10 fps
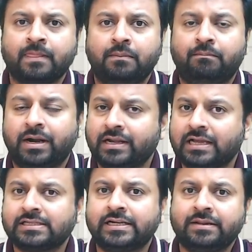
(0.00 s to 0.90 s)
But
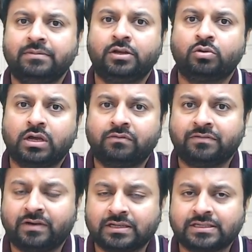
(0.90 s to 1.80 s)
last attempt, he took our
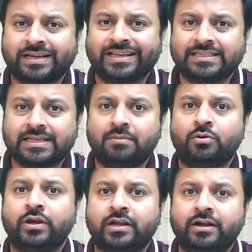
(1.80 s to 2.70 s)
fast track exam
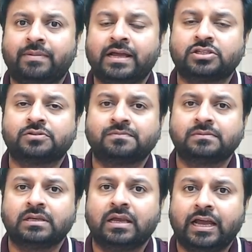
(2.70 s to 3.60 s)
oriented batch.
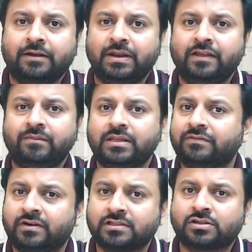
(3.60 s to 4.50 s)
And believe me, the
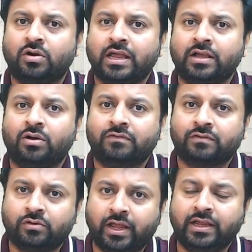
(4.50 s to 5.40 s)
first call I got
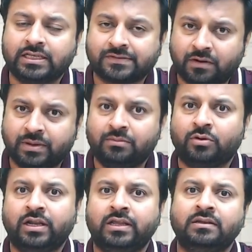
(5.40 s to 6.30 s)
today is from him
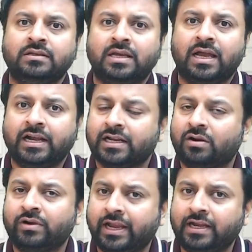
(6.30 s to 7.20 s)
only at
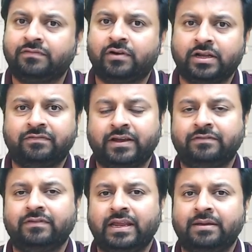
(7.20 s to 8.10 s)
around 8:45
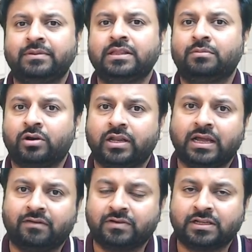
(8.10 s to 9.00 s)
a.m. in the morning
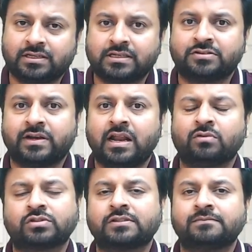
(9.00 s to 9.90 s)
after the results were announced.